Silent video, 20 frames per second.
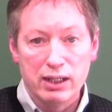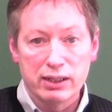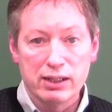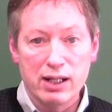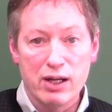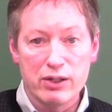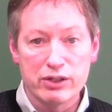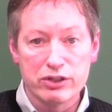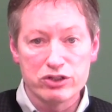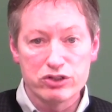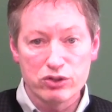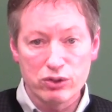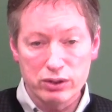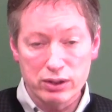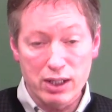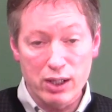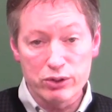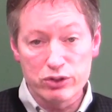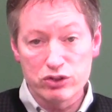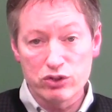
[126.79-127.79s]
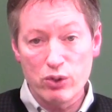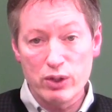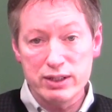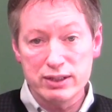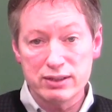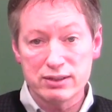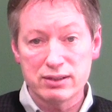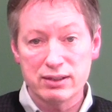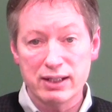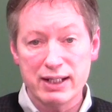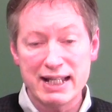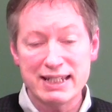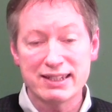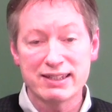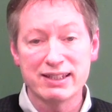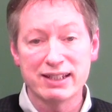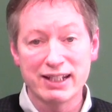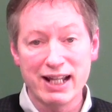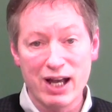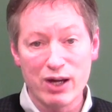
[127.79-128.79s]
Now choice,
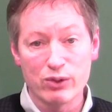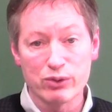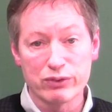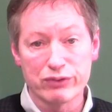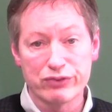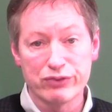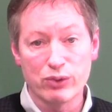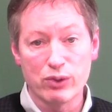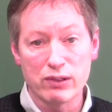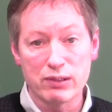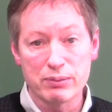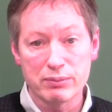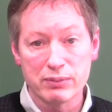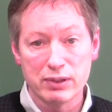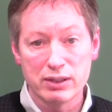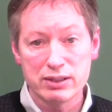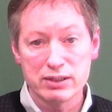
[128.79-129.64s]
that's the noun form.